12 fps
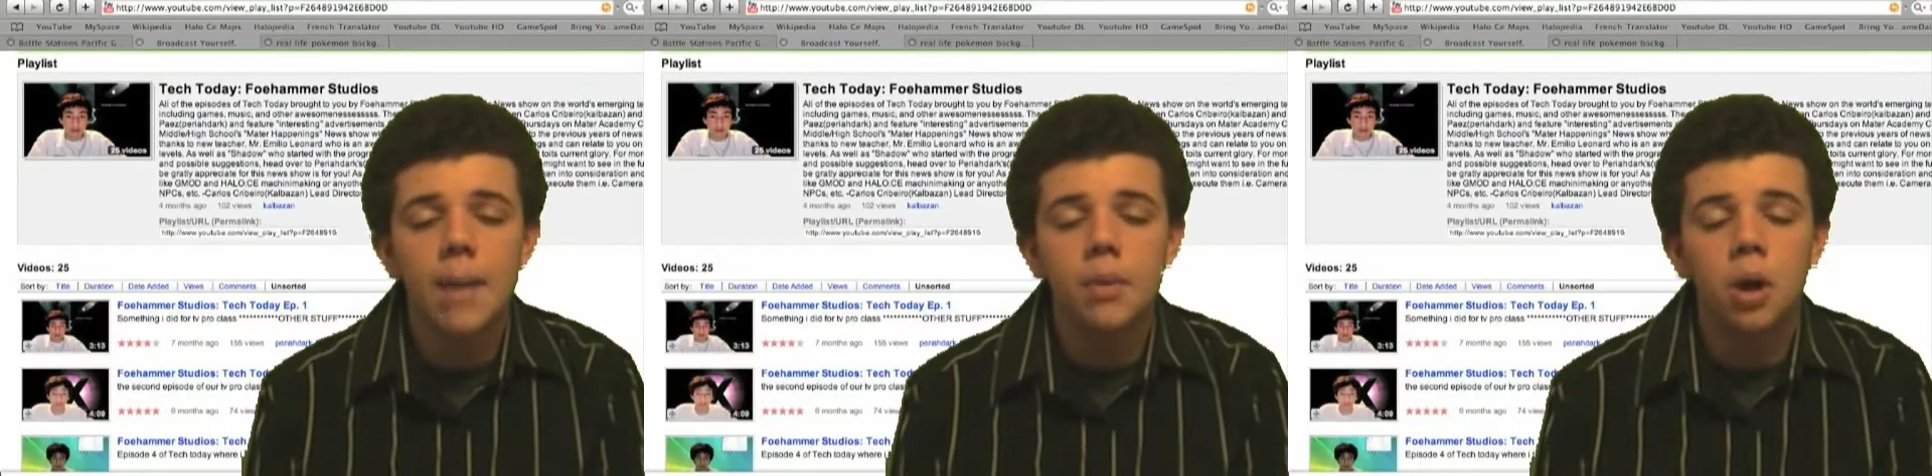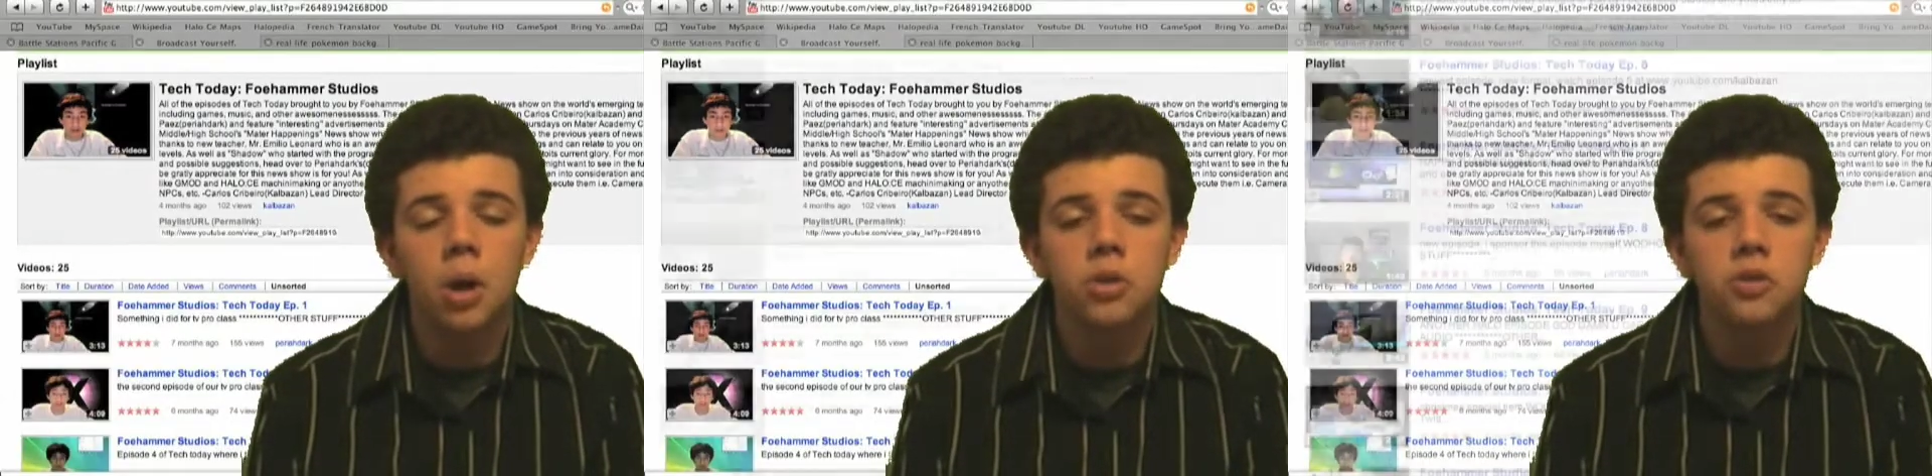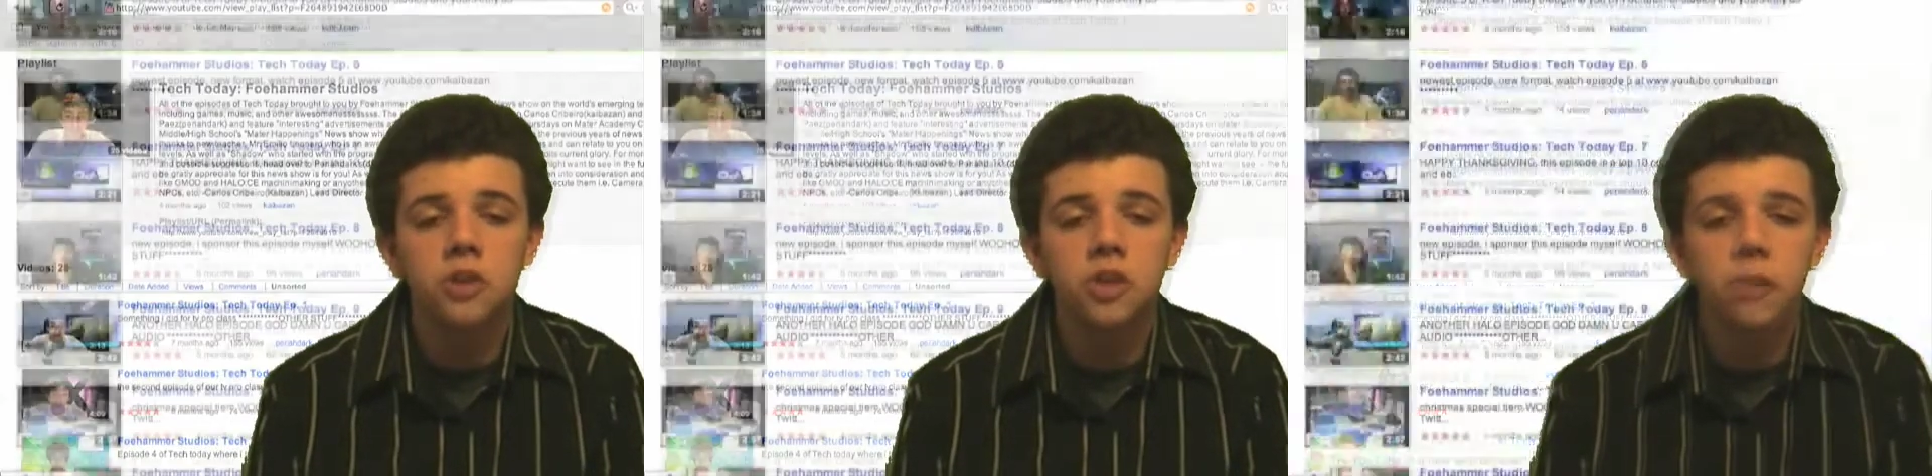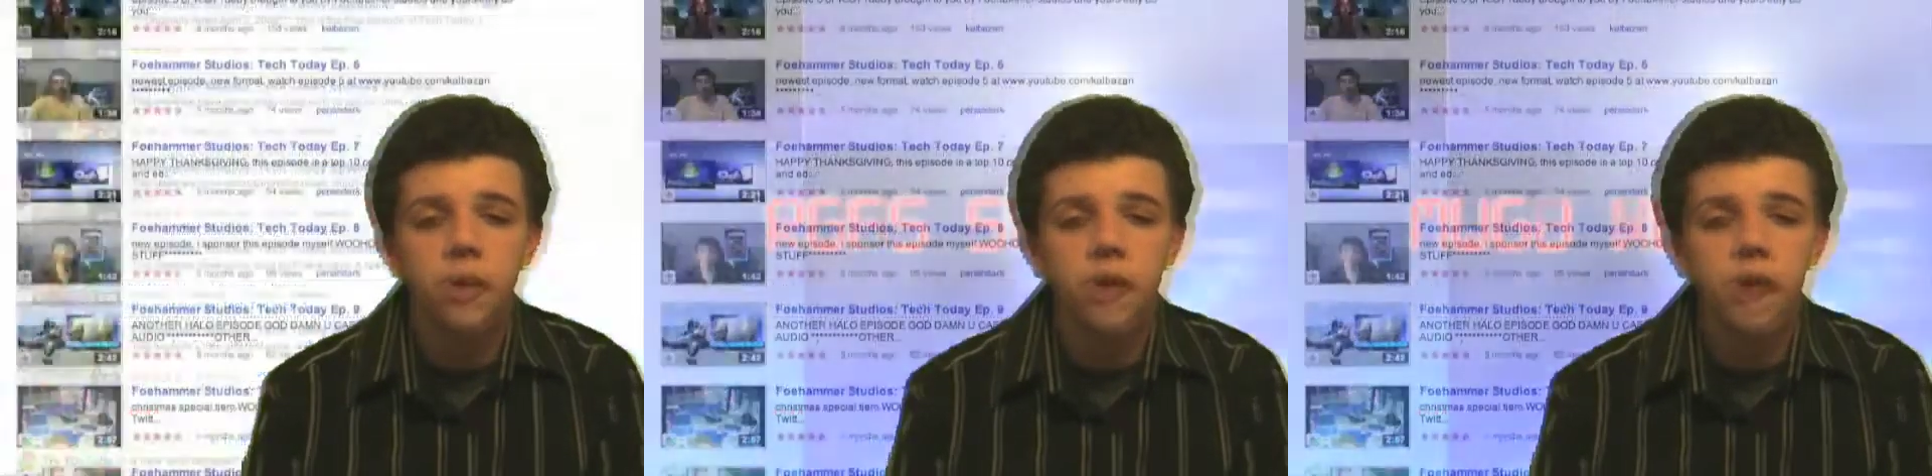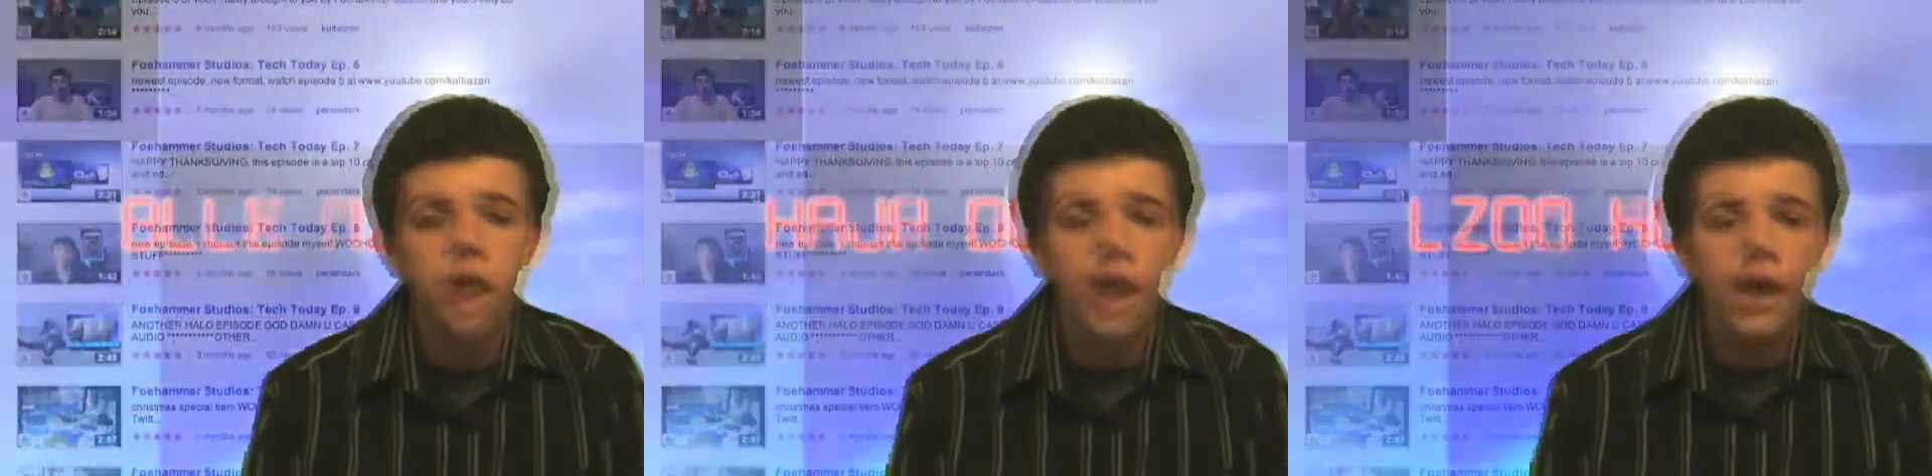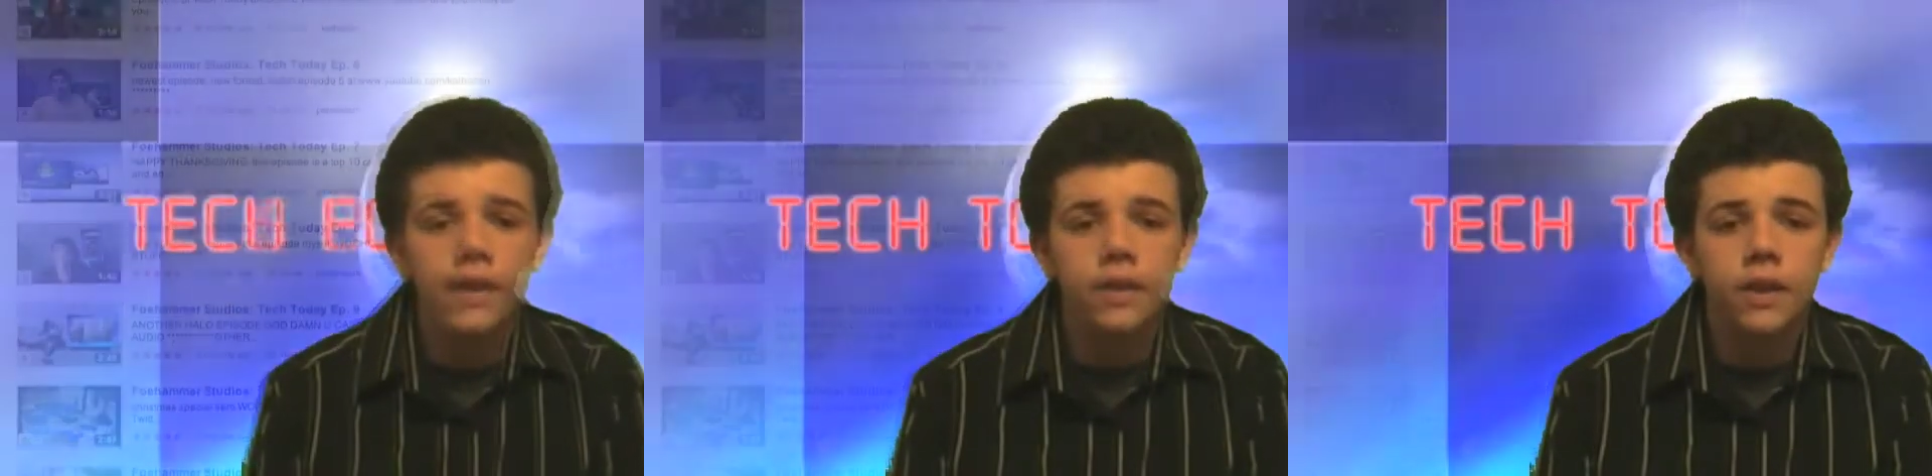I'm Carlos Govedo,
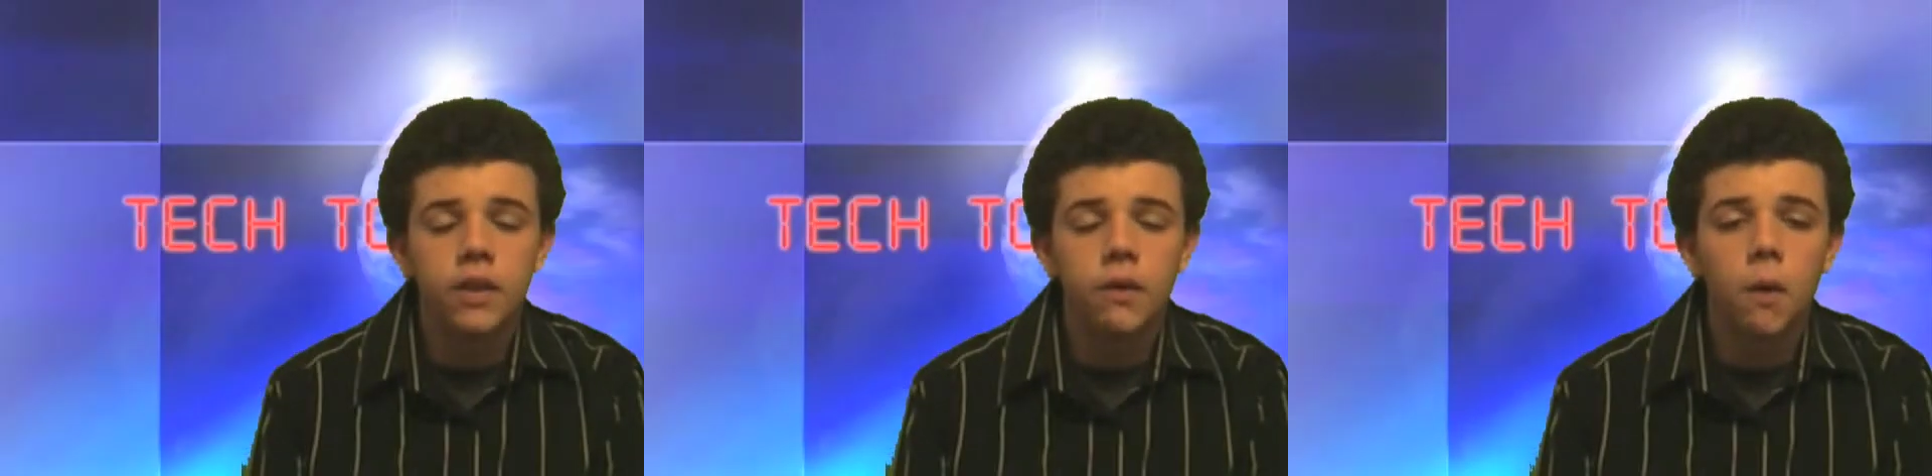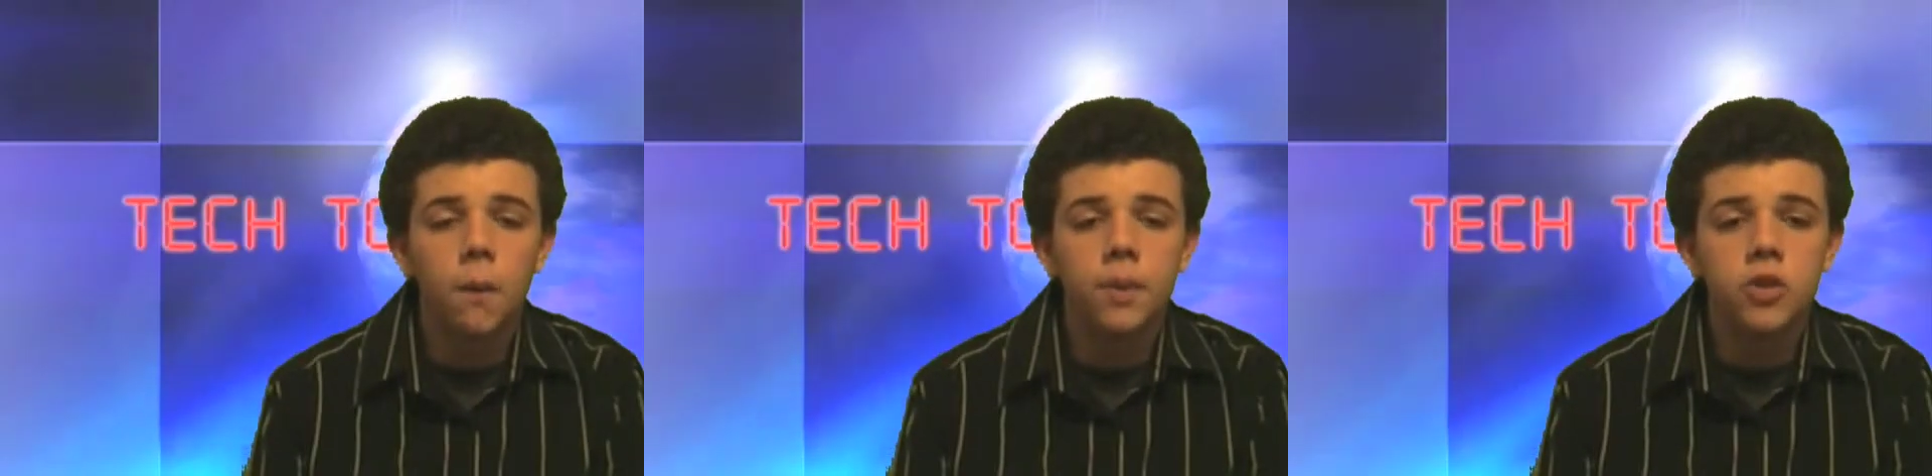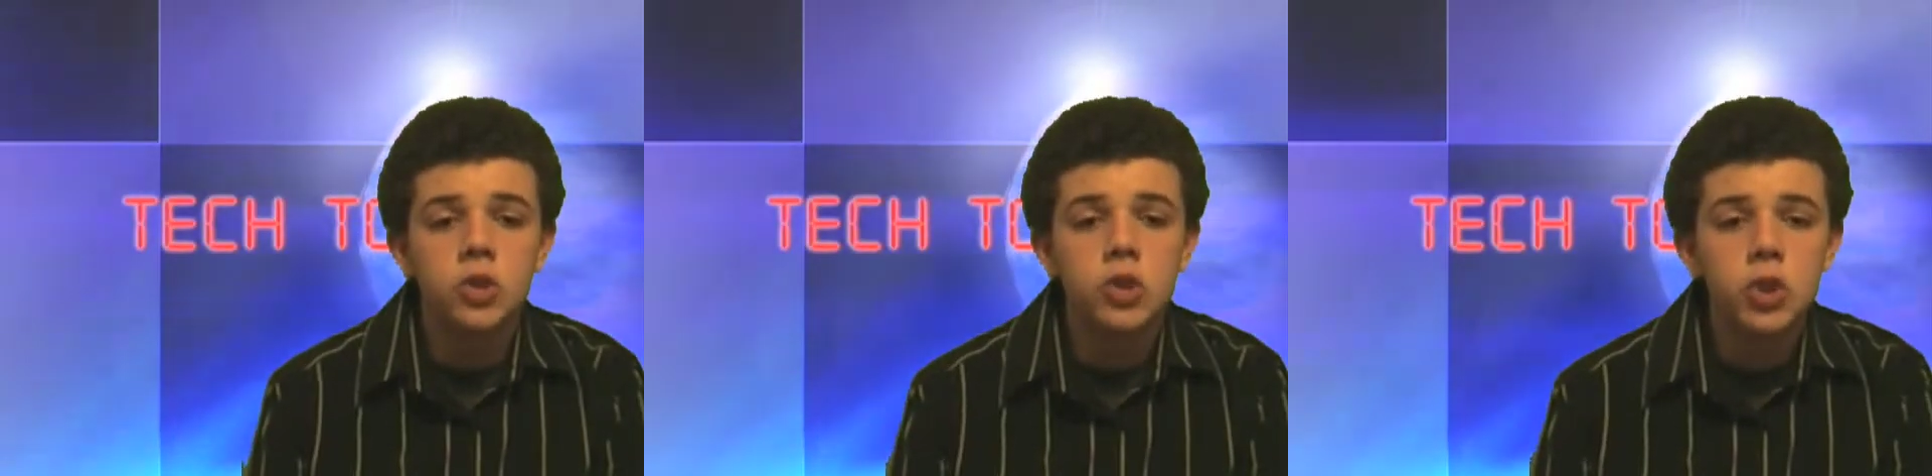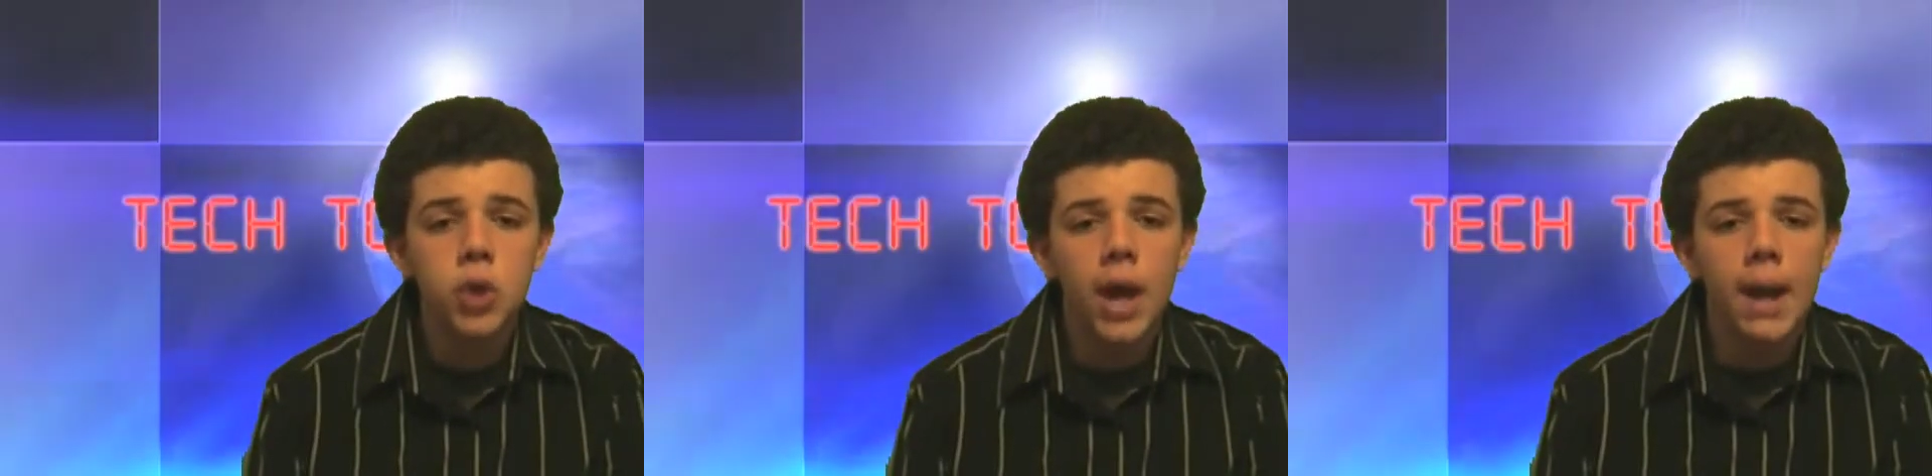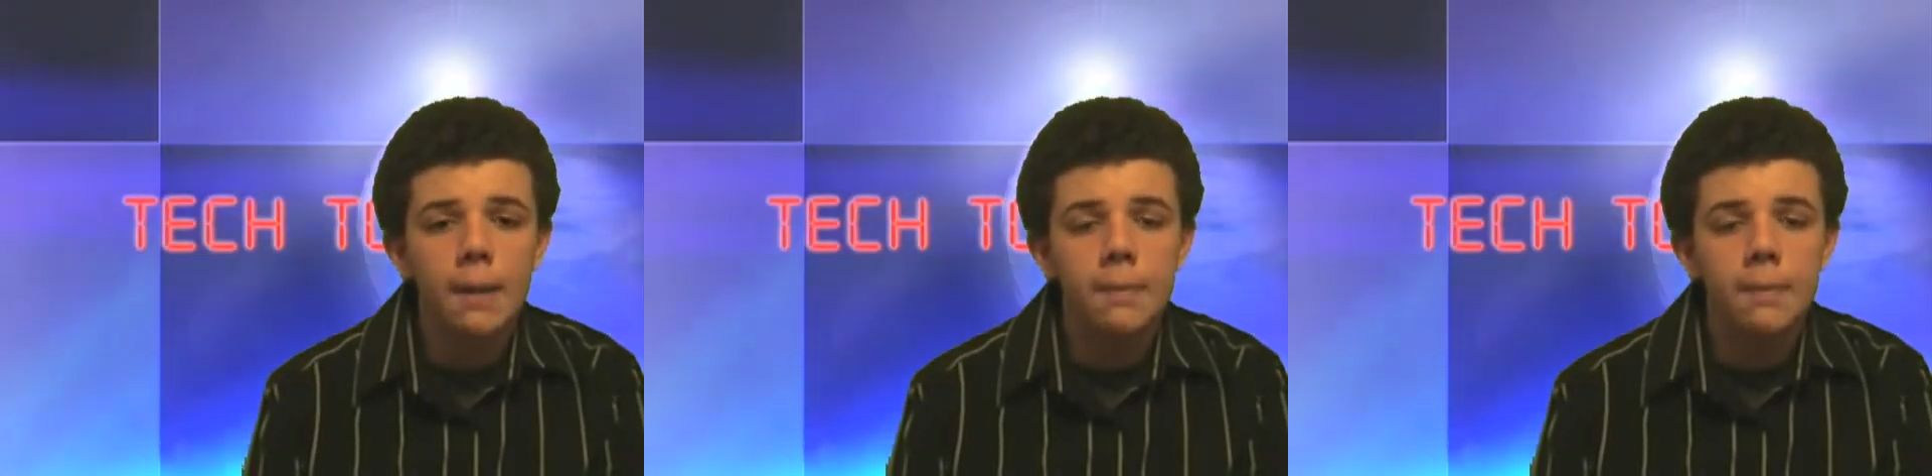and uh, there will be two